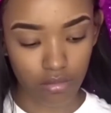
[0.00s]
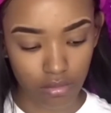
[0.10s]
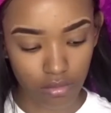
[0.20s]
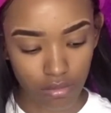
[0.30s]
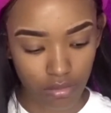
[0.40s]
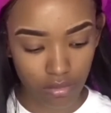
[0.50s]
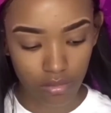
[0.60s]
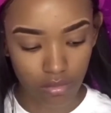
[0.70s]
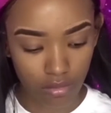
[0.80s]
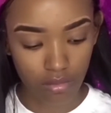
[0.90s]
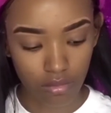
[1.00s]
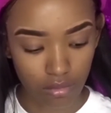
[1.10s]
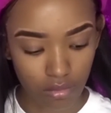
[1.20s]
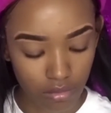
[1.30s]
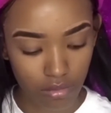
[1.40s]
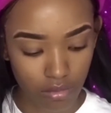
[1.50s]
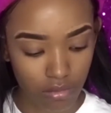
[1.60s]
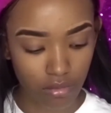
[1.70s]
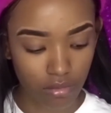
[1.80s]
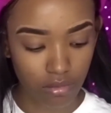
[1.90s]
BH Cosmetics
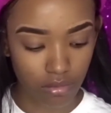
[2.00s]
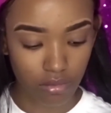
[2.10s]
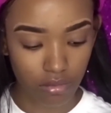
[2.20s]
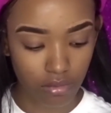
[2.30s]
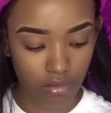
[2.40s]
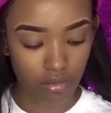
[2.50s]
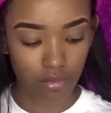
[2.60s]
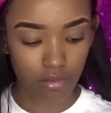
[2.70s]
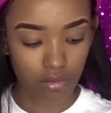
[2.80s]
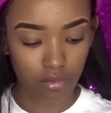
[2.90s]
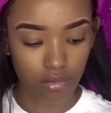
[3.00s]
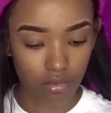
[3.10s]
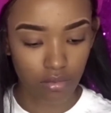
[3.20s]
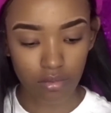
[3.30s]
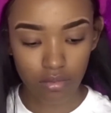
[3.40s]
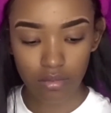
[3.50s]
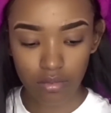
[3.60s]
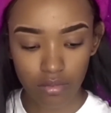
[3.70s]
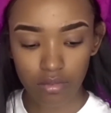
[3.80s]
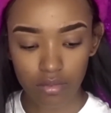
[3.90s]
palette and I'm using the
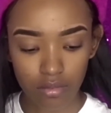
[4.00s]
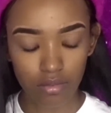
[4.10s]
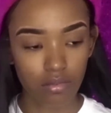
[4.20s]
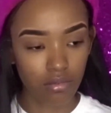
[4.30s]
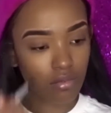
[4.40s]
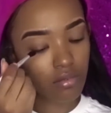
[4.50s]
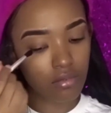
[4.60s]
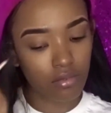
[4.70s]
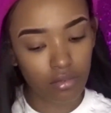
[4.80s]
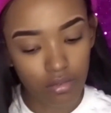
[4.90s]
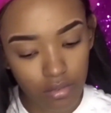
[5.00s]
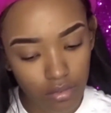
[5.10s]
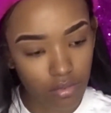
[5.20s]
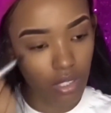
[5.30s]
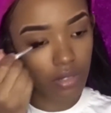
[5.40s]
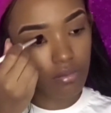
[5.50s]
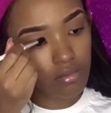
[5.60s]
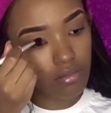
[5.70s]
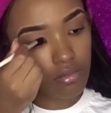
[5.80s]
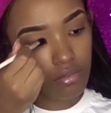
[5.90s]
darkest shade of pink on my
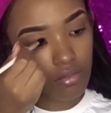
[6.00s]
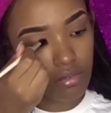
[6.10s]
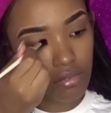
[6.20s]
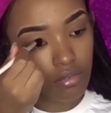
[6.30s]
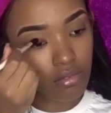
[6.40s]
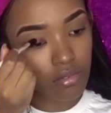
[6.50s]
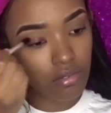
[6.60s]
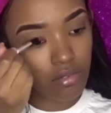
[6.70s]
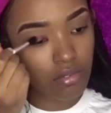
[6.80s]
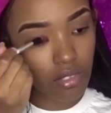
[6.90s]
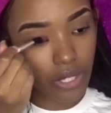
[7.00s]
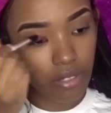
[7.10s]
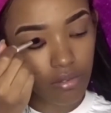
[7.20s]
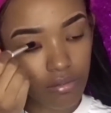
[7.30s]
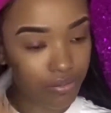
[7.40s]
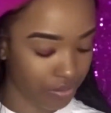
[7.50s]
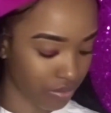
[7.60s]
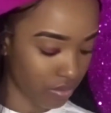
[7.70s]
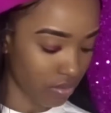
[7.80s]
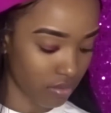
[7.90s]
eyelid. I'm just going to put it all over my
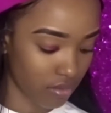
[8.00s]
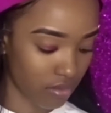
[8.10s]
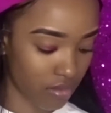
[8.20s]
lid.